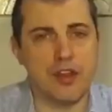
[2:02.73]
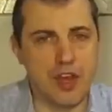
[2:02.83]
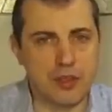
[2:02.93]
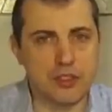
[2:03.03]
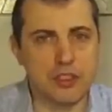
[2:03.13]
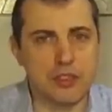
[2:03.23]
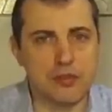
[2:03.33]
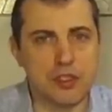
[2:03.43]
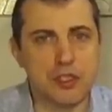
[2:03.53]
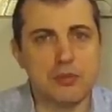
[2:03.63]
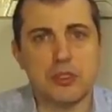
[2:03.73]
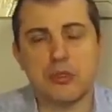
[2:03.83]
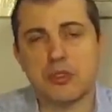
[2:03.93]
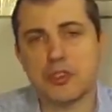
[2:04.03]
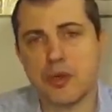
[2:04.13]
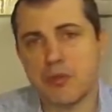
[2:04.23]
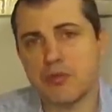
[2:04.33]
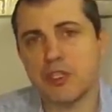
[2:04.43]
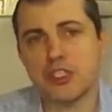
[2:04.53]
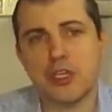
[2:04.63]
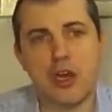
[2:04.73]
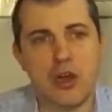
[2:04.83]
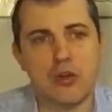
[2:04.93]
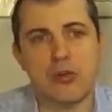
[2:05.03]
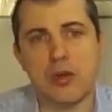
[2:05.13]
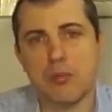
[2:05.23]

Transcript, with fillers: a thousand different computers, some of which are hardware,